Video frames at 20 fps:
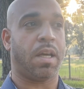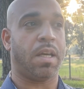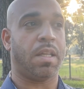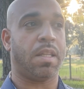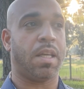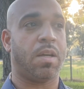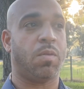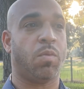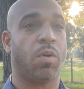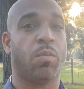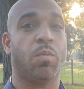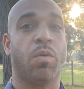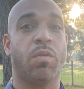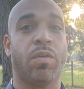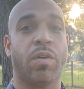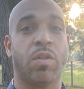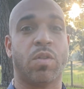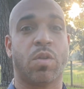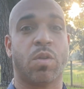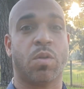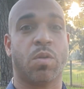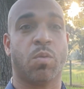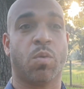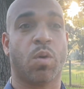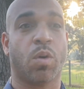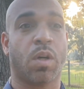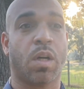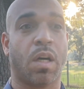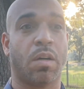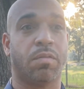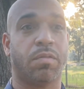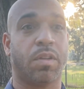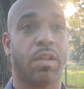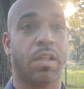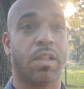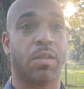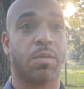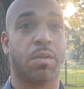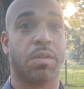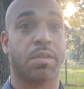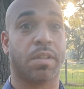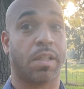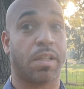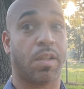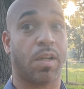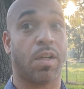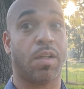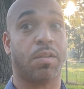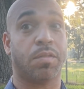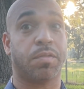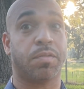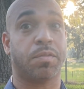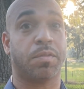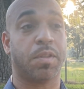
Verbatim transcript: and then we're moving to World Golf Village, where it's like golf,